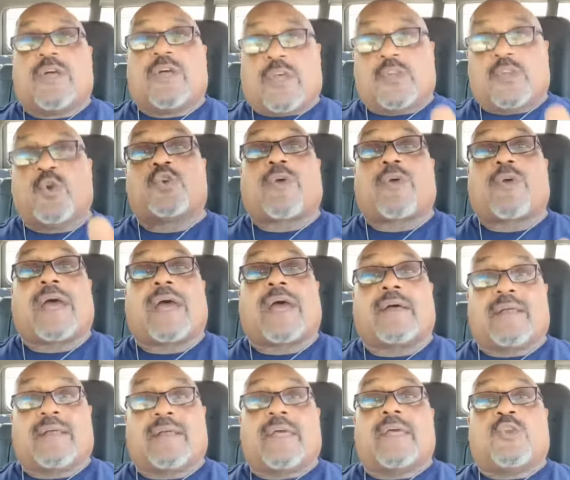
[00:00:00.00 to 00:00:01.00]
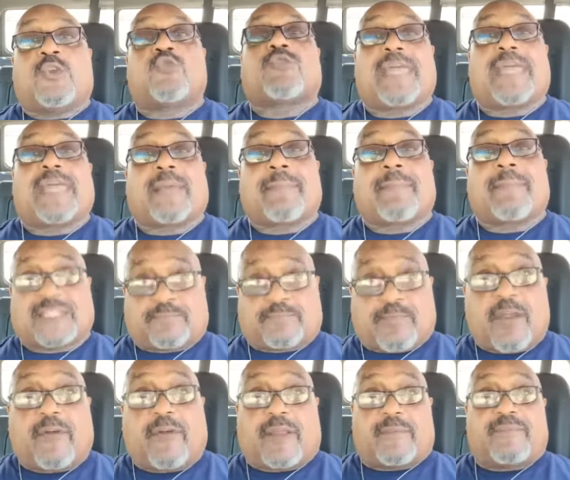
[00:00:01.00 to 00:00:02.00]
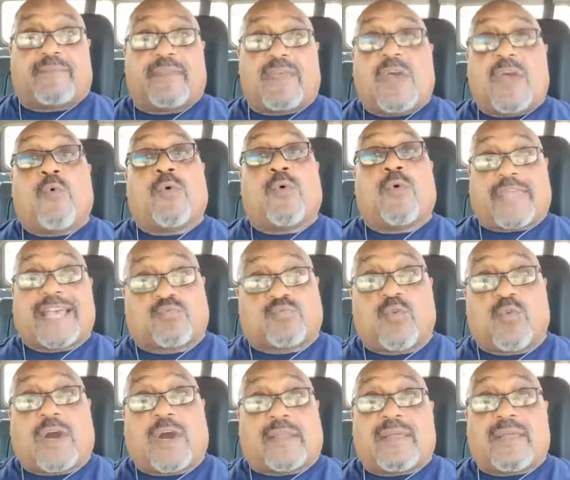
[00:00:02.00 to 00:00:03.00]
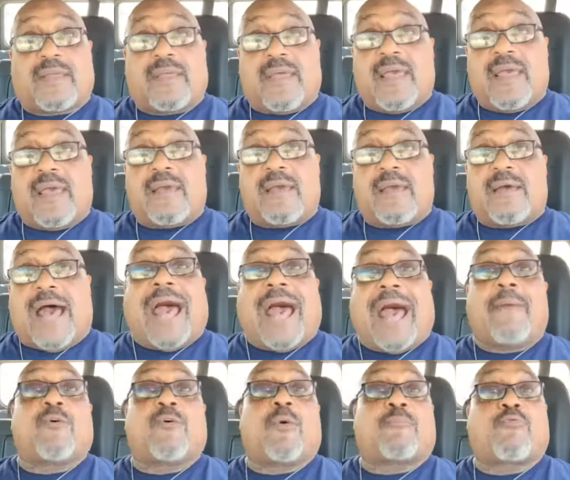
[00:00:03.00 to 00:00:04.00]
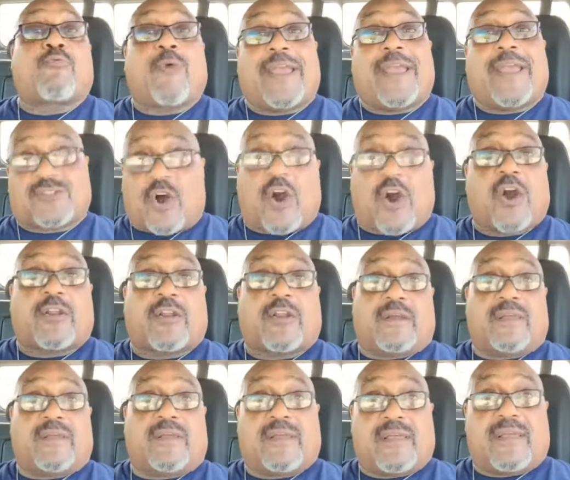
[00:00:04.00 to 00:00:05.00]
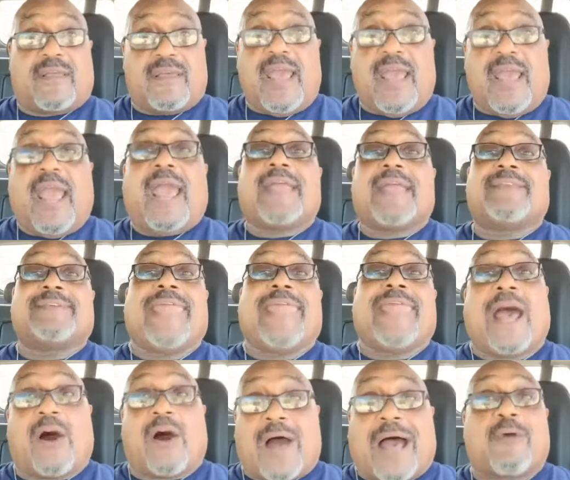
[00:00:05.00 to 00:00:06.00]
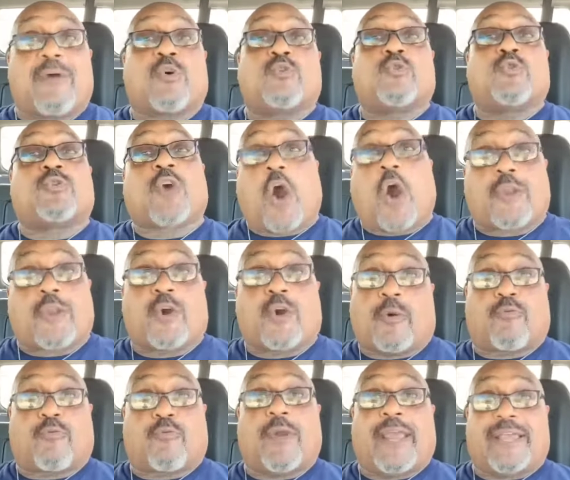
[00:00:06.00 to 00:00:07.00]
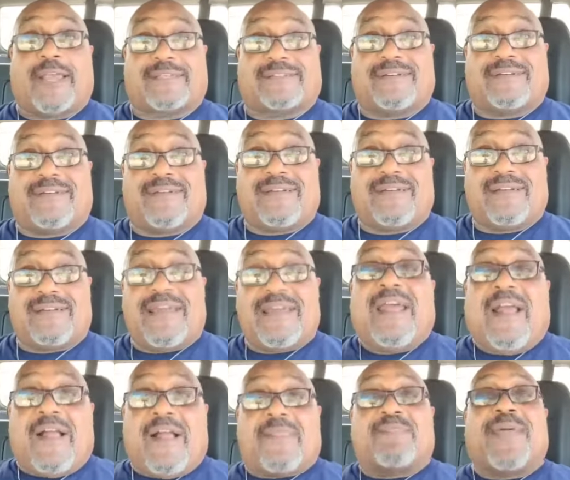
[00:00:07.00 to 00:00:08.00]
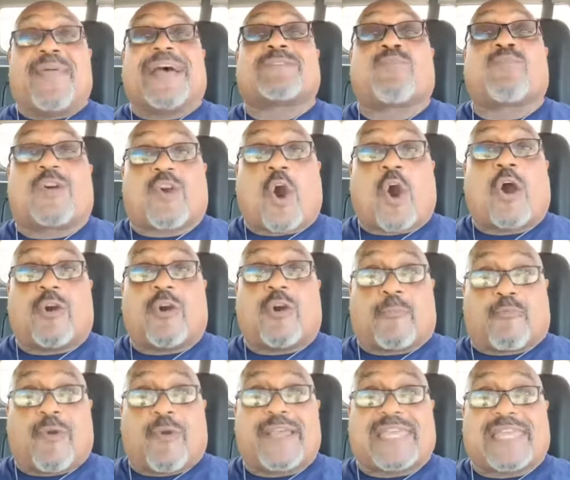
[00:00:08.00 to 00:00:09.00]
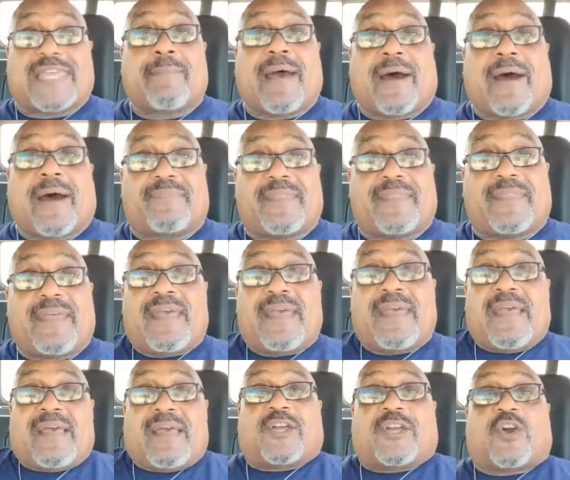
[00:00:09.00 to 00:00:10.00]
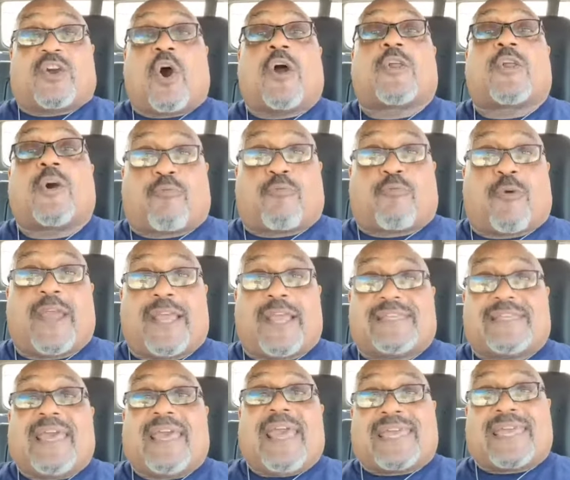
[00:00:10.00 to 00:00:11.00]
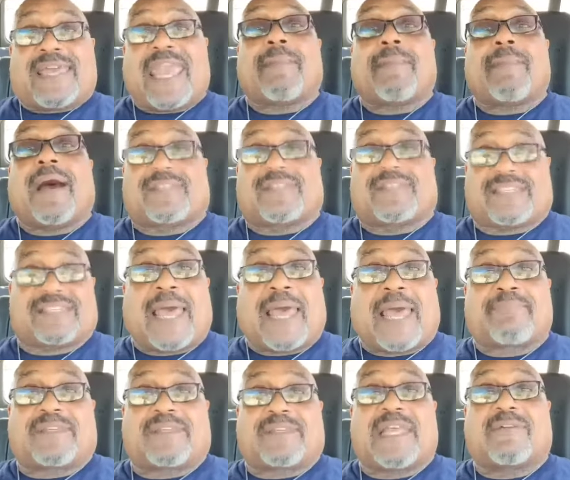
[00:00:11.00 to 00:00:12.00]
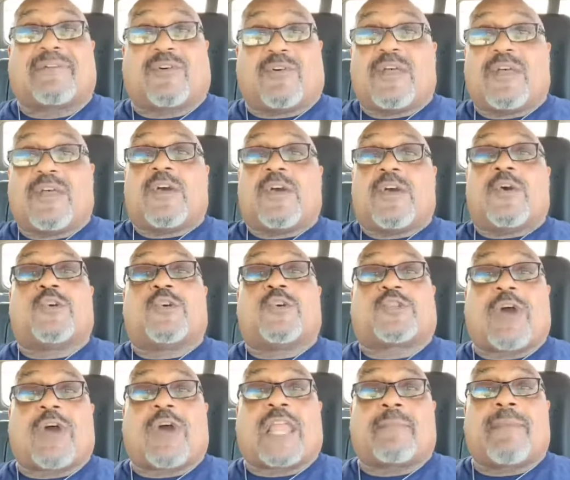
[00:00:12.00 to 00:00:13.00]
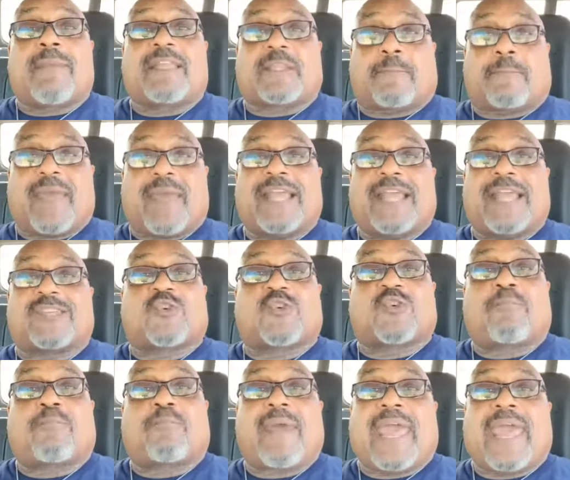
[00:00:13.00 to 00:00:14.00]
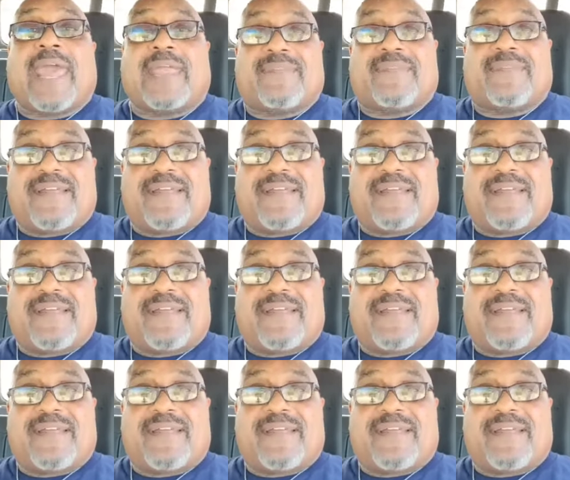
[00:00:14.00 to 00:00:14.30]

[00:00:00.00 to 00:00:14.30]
you trying to hit my spirit. Well, guess what? I'm gonna praise harder. Now I'm gonna do cardio praise. That's what cardio praise came out. The cardio praise came out to slap the devil who's trying to make the pain so bad